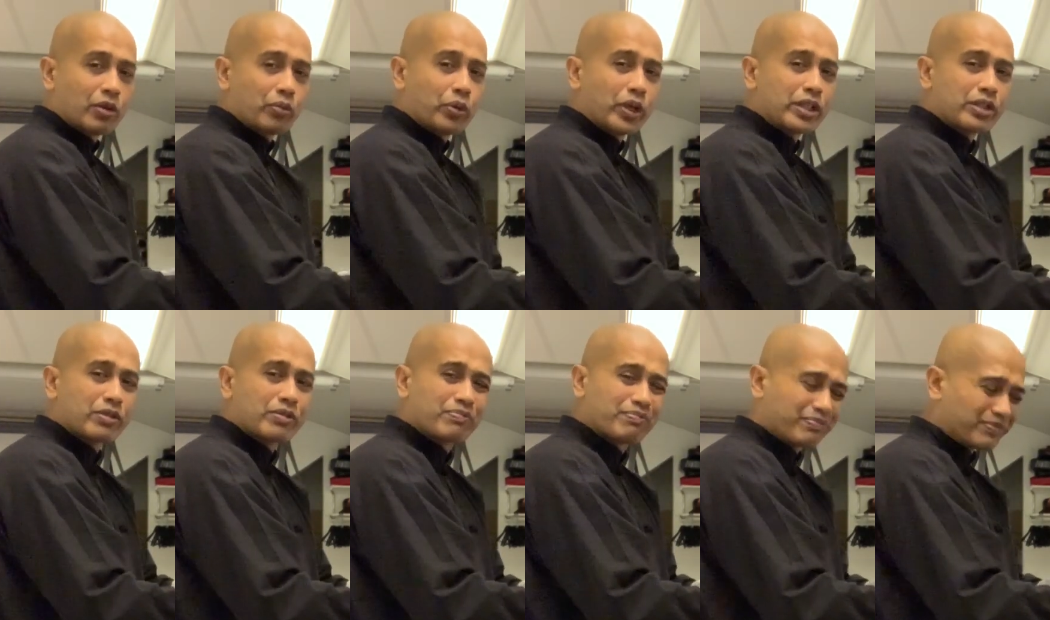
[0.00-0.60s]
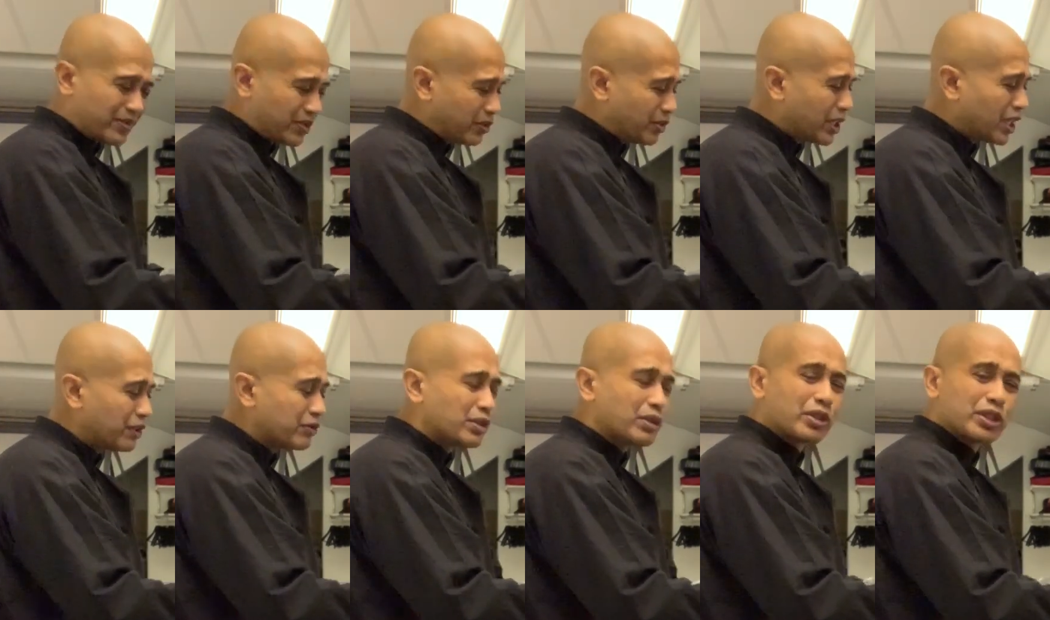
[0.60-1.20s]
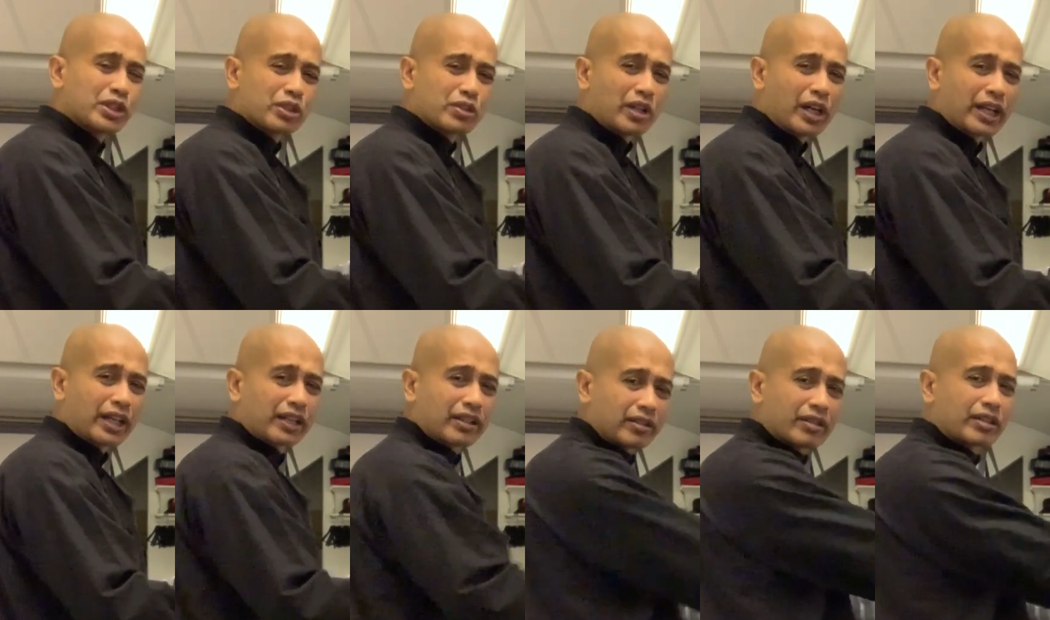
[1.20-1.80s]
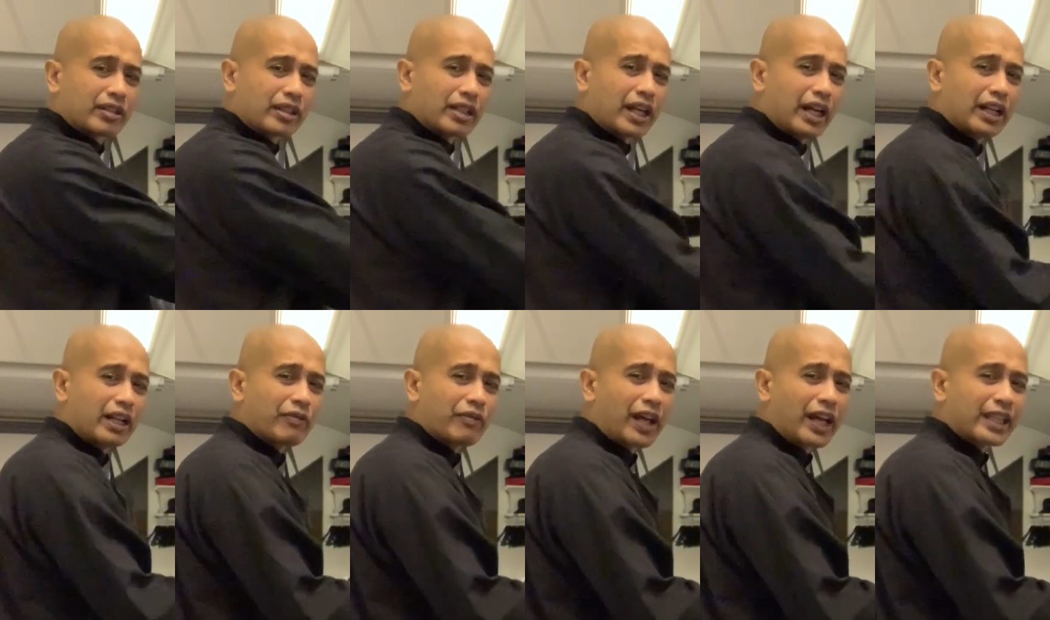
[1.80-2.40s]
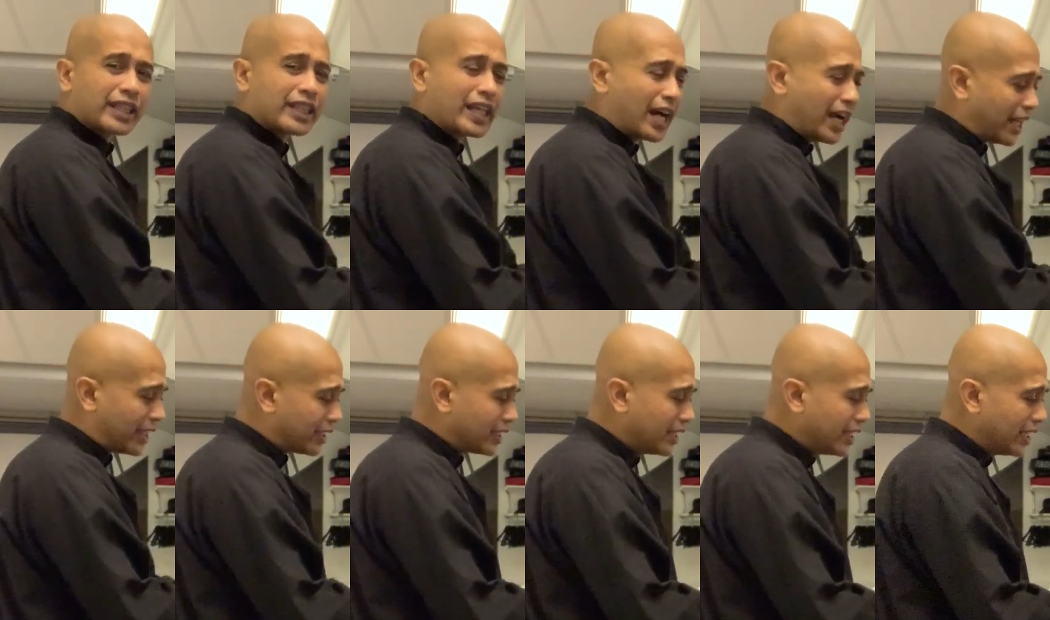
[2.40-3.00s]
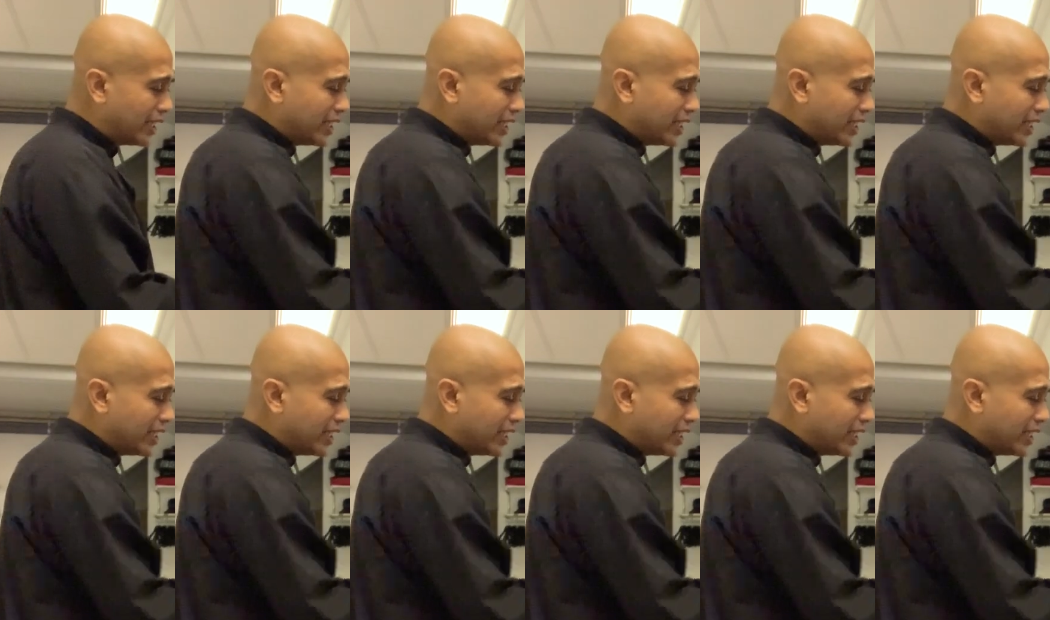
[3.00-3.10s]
which gives you a strike kind of like that.